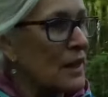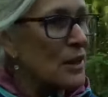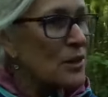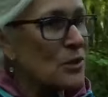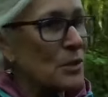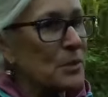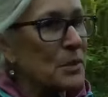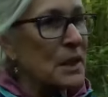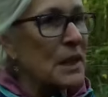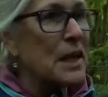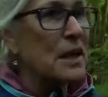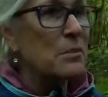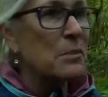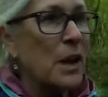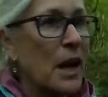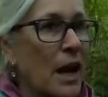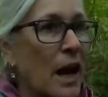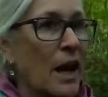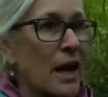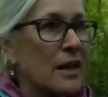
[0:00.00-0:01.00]
So I'm going to keep
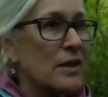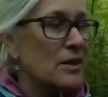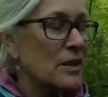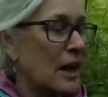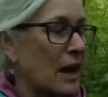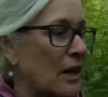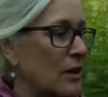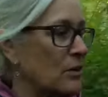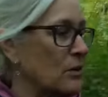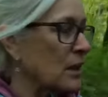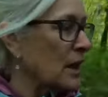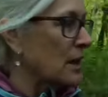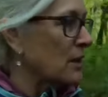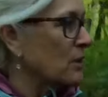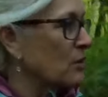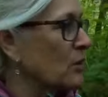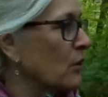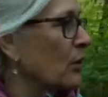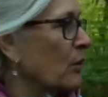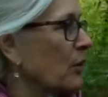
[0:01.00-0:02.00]
my eyes out. I
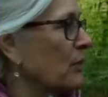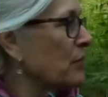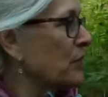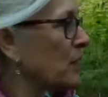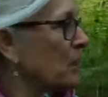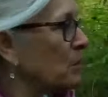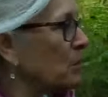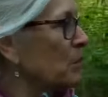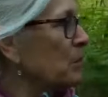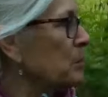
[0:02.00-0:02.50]
don't know if there would